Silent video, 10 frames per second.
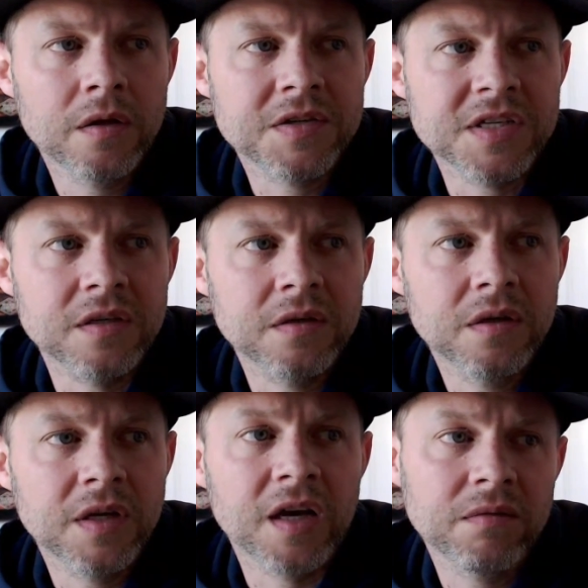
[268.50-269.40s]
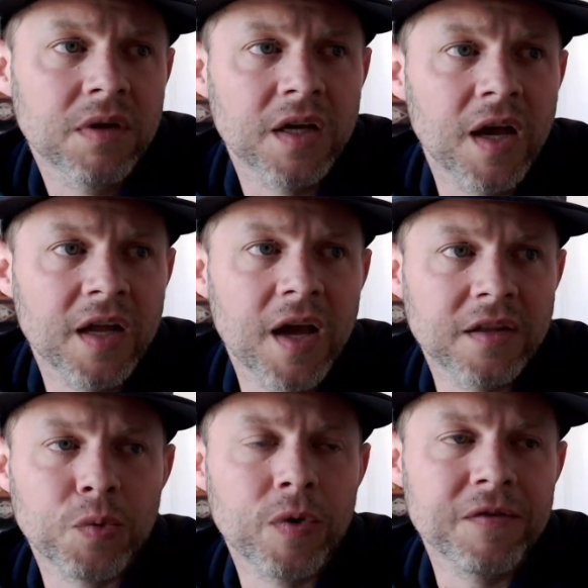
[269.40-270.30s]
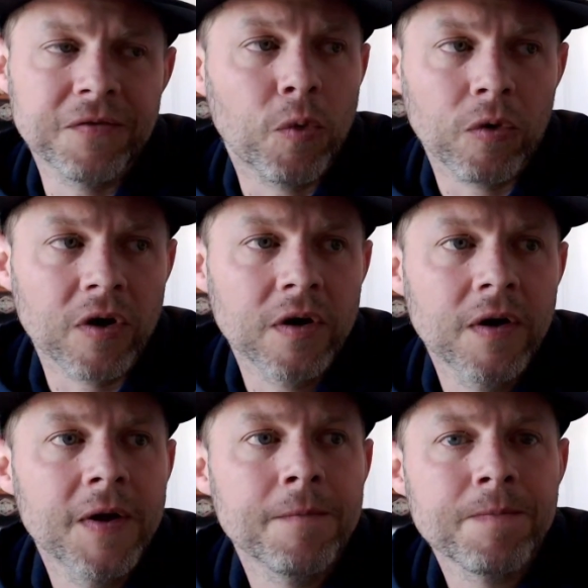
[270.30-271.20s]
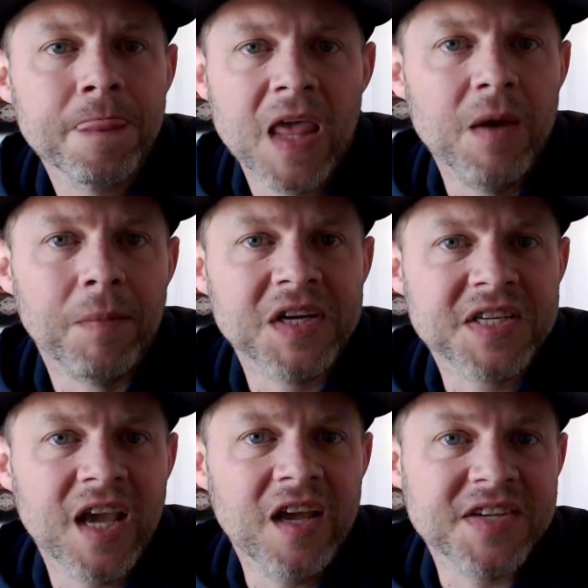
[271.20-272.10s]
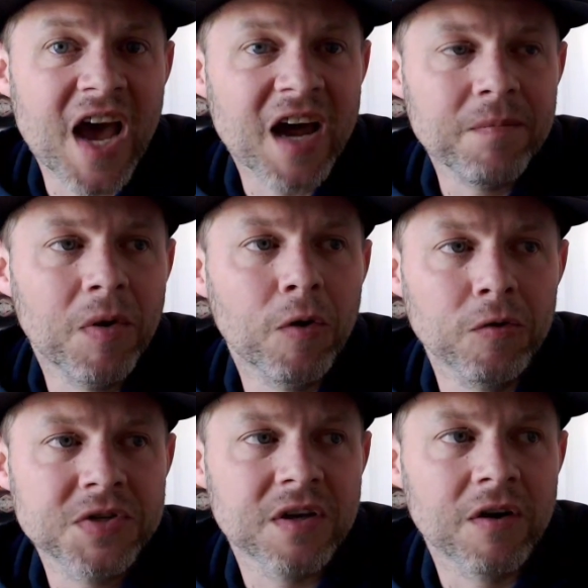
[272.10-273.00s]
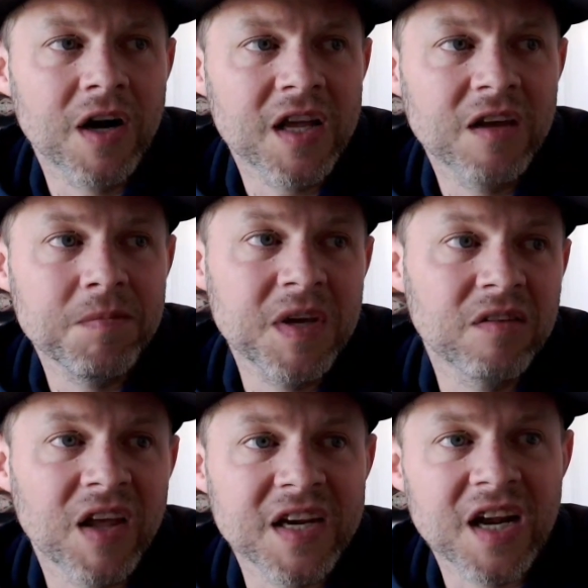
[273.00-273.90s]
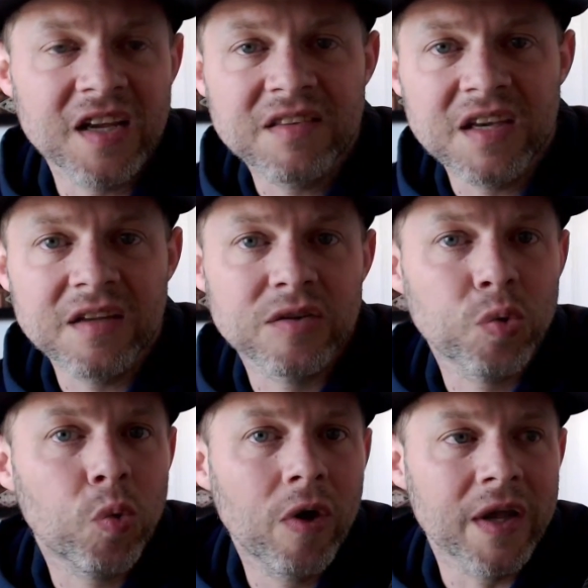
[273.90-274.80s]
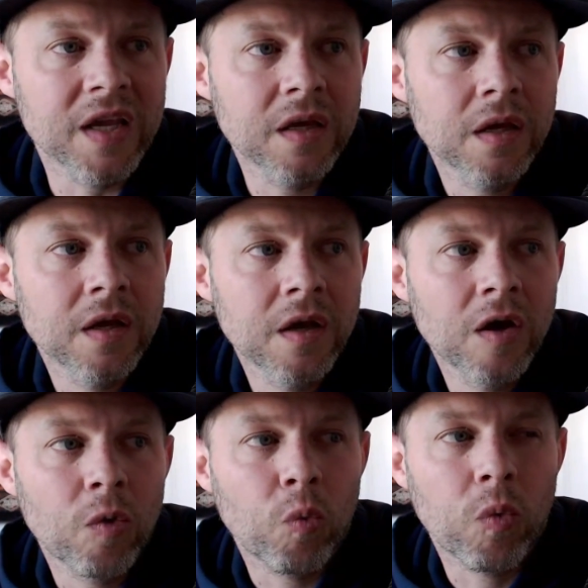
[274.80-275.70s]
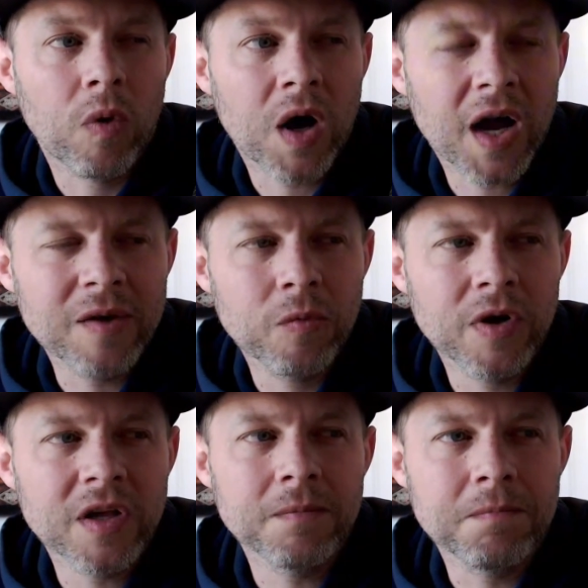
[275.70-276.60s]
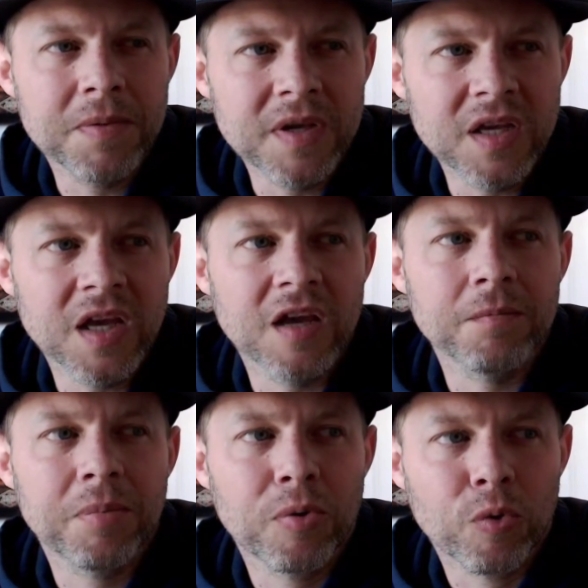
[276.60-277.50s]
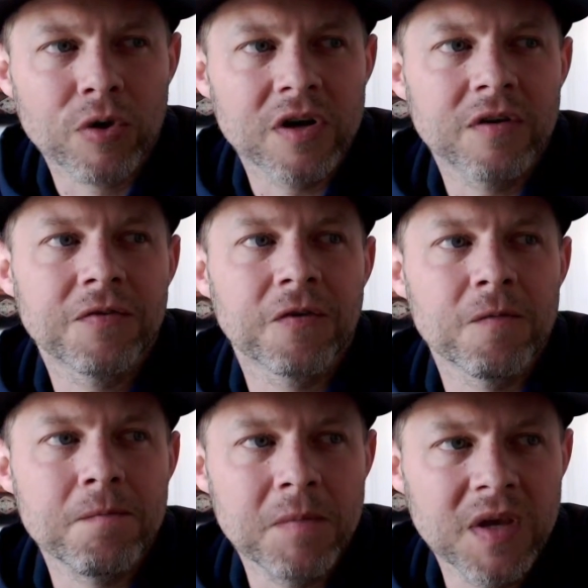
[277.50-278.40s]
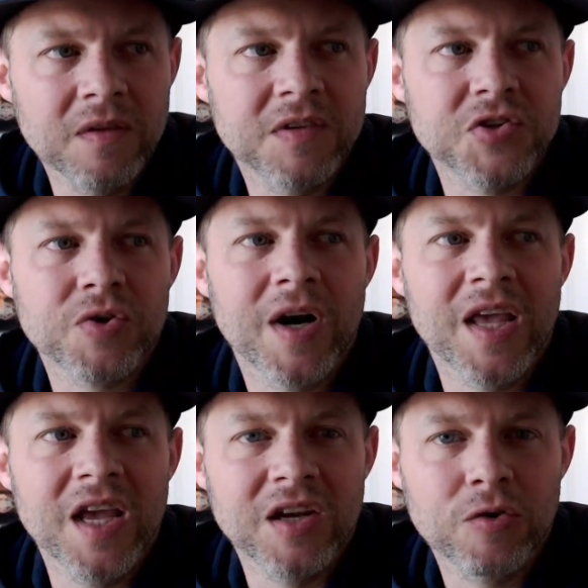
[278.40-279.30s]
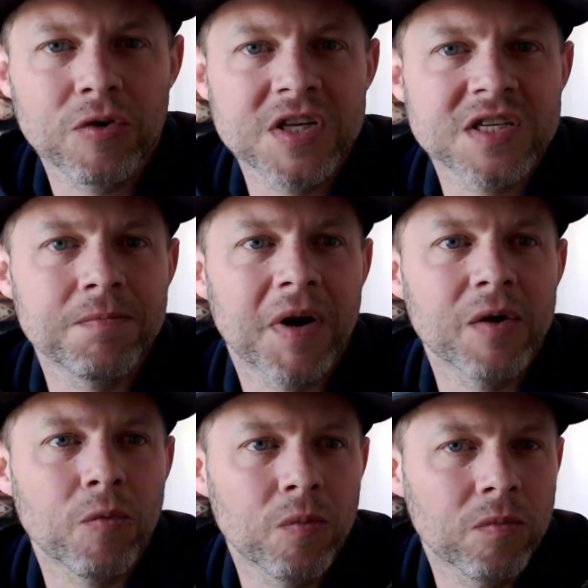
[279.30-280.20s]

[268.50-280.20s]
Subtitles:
Let's see. Yeah, at 24, and my skates at most are going to give me like 19, 20, why would it be important for me to try to increase my